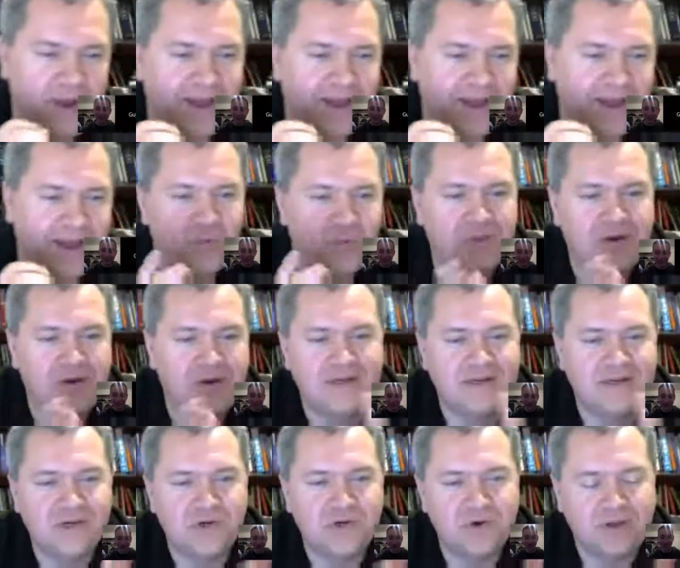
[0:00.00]
I have one that the
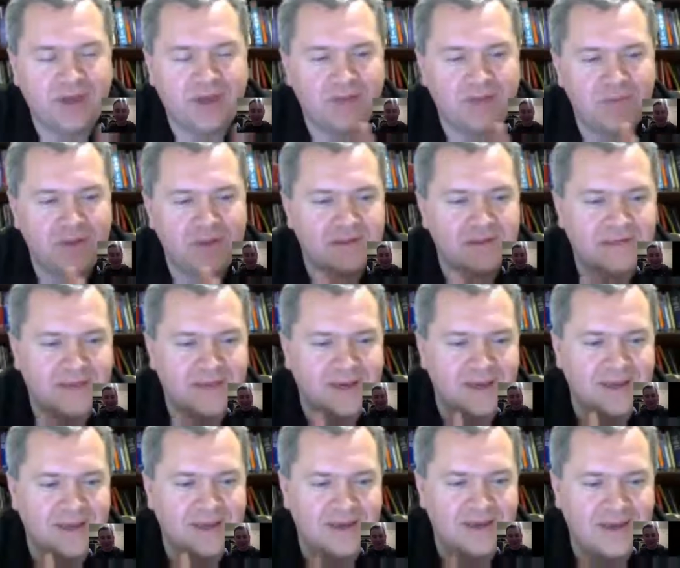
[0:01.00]
teacher gave me that's like a
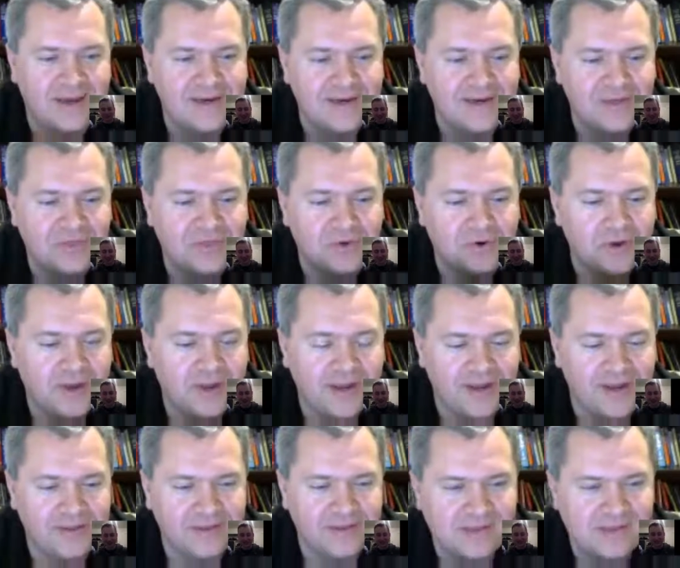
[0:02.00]
1938.
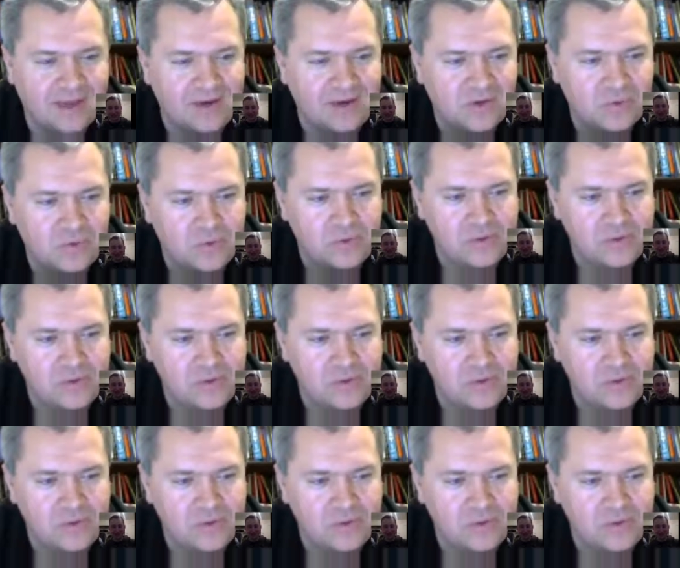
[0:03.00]
It's kind of cool.